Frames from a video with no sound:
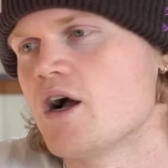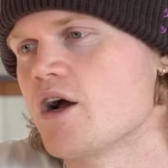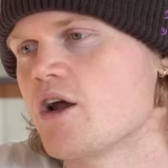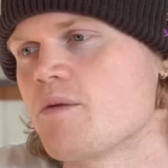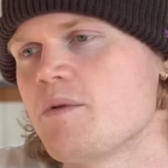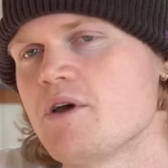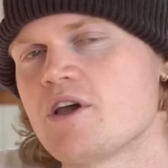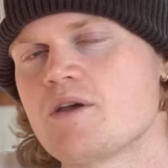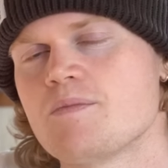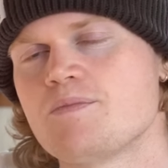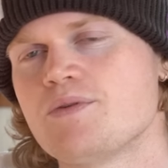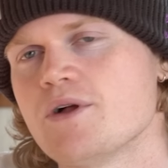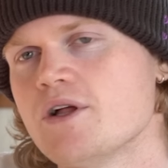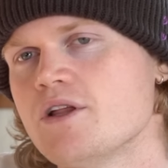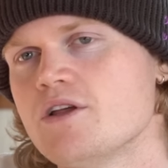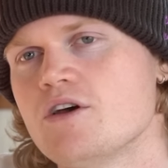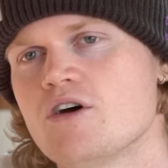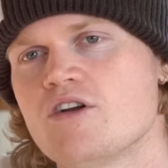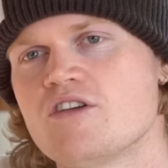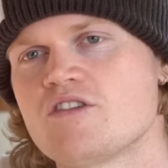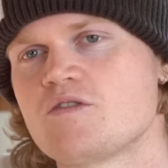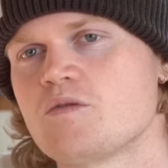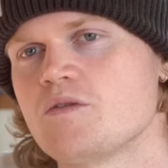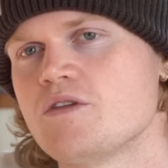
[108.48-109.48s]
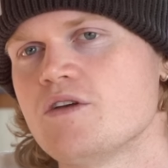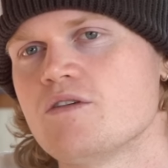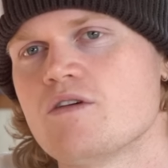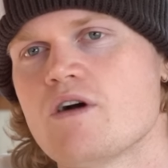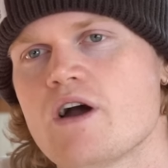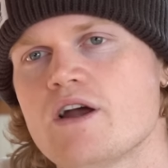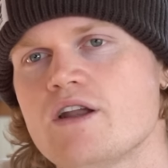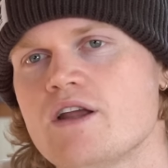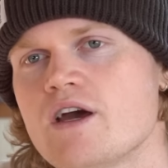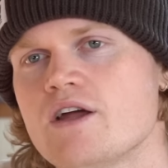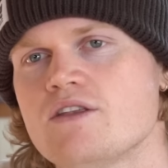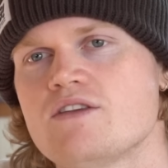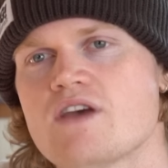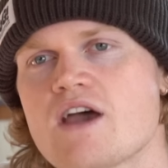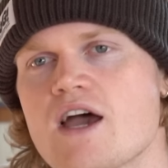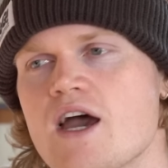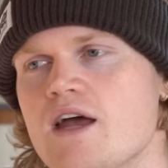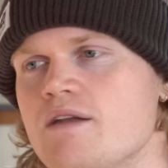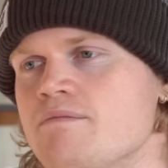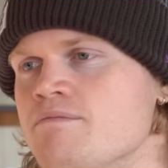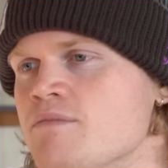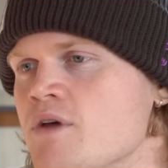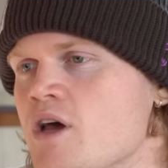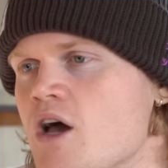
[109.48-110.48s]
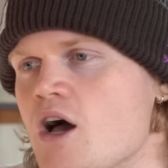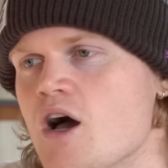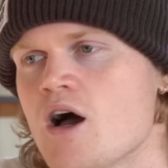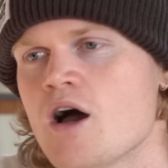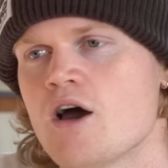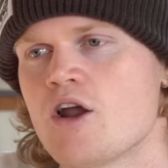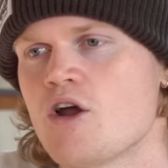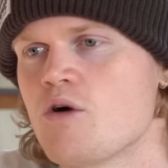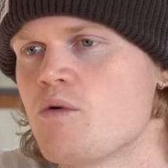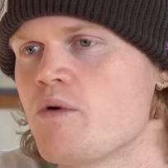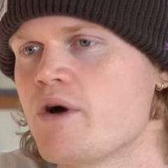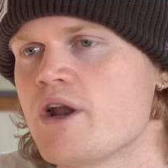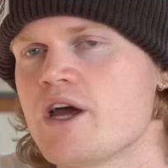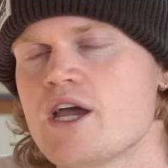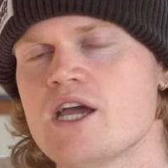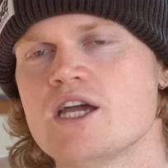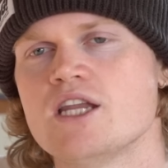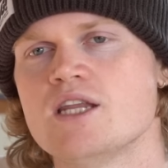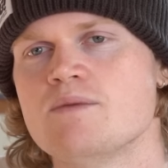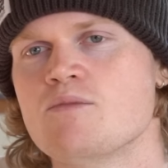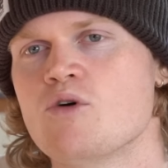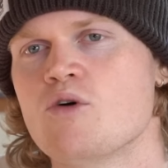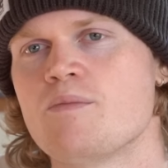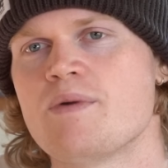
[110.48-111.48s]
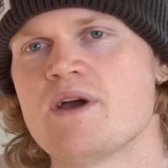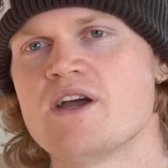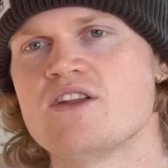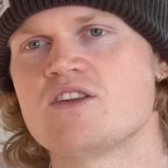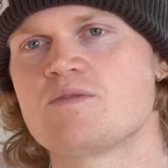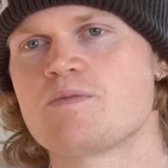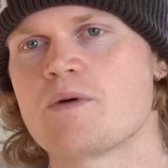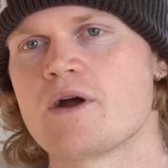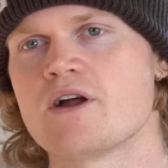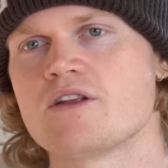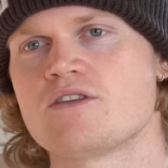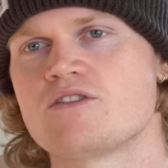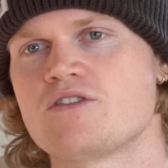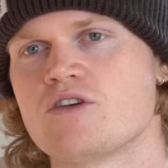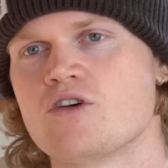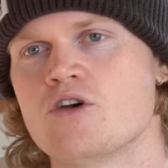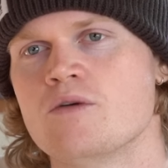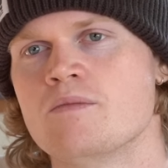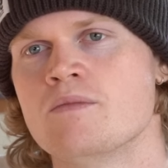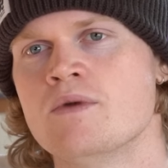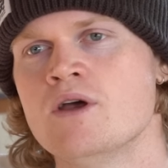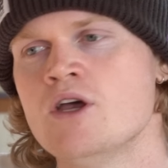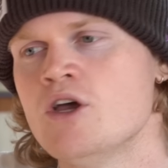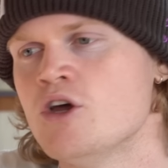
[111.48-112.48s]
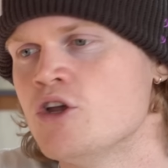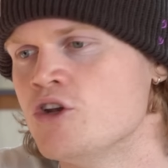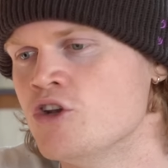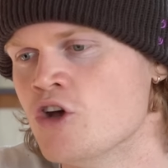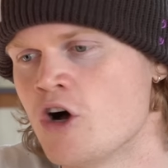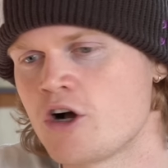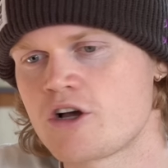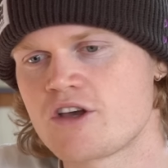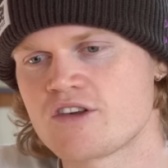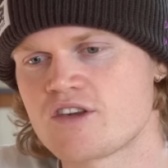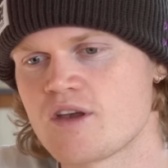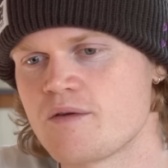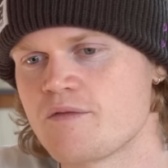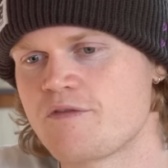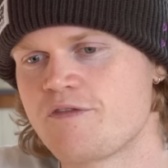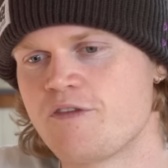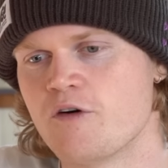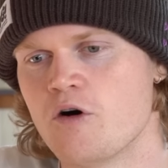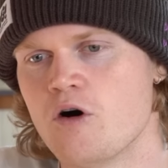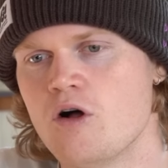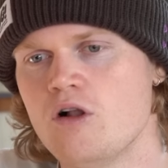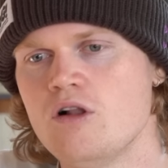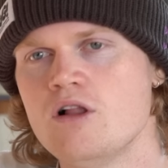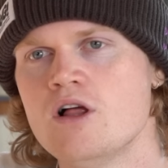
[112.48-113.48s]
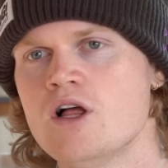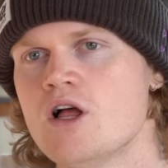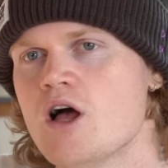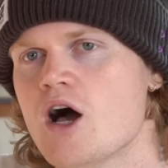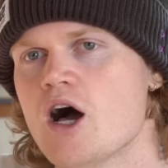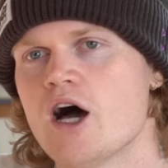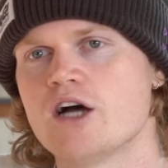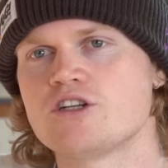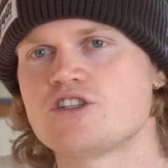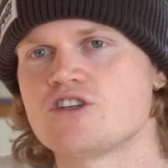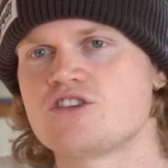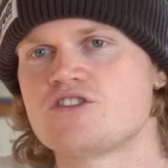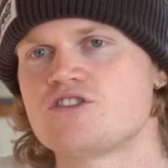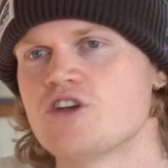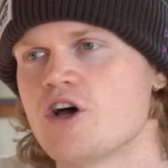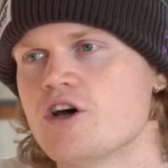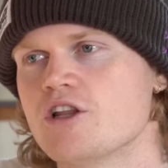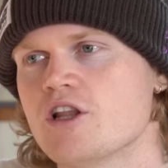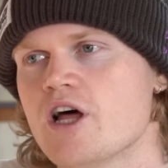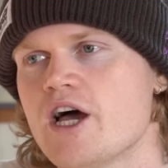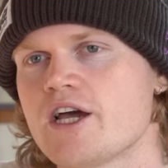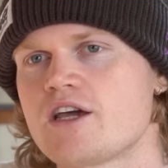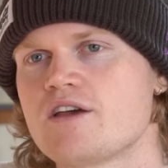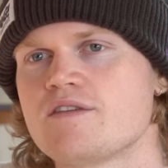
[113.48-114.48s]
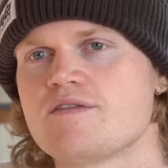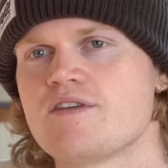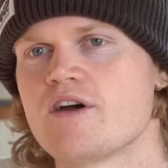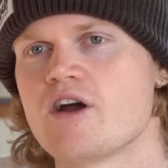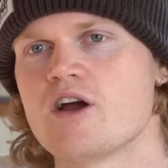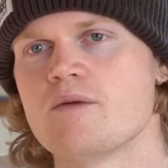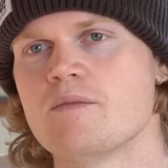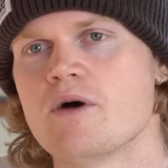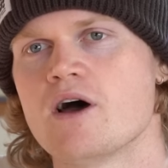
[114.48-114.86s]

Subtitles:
I'm gonna be completely honest with you right now, Dad. I don't want to eat any more bean sprout soup. Not because I'm full, I just don't like it very